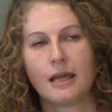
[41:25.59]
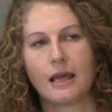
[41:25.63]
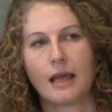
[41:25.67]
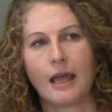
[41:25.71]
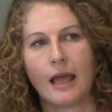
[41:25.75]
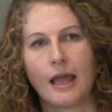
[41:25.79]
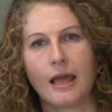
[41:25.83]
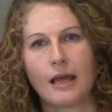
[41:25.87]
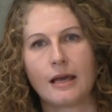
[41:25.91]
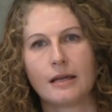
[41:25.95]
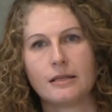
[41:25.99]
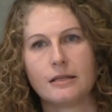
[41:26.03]

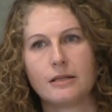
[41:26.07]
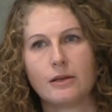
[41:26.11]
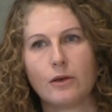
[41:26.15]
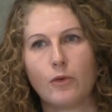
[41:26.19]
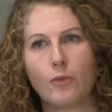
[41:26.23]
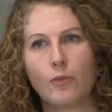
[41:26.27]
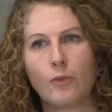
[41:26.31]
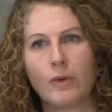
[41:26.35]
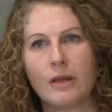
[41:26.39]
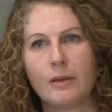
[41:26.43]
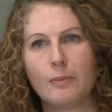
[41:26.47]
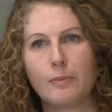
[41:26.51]

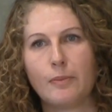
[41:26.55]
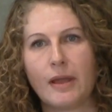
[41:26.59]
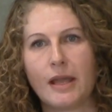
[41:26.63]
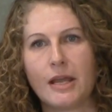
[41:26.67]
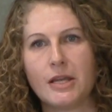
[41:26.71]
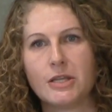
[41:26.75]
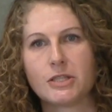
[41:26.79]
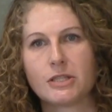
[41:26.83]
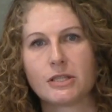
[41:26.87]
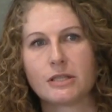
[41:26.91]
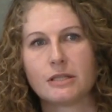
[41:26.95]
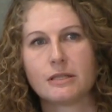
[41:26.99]
And when
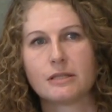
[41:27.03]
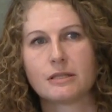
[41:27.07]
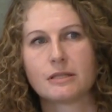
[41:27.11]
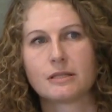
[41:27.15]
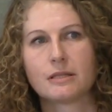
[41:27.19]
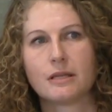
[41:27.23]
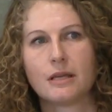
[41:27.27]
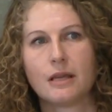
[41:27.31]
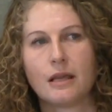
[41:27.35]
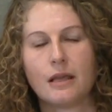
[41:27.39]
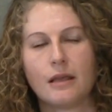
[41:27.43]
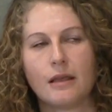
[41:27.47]

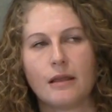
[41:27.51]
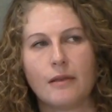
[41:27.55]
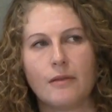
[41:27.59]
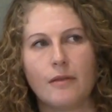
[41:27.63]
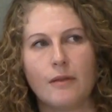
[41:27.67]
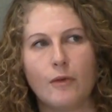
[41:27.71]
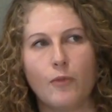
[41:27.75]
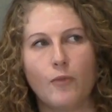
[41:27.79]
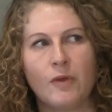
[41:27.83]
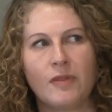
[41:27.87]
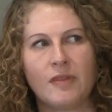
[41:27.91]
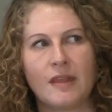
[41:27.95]
patients,
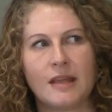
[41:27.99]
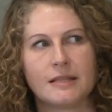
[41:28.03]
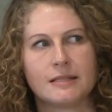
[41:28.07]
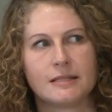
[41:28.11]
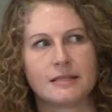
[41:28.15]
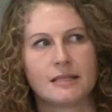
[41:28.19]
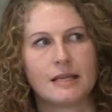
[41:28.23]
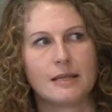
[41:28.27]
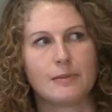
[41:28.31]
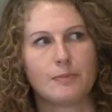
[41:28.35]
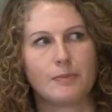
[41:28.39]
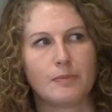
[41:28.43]
when they
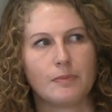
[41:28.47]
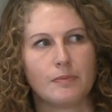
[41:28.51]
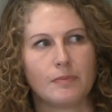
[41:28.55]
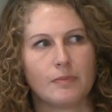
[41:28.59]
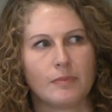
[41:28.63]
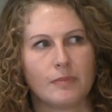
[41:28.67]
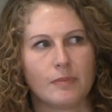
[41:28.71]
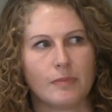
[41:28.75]
see